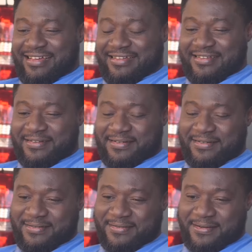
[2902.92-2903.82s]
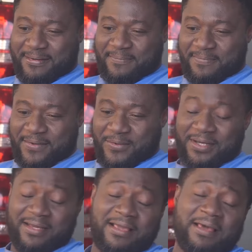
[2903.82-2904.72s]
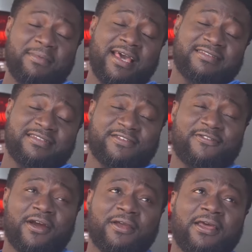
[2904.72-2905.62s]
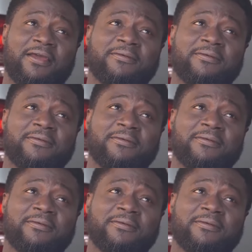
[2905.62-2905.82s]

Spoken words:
it's all cool. Well, I came back since Friday.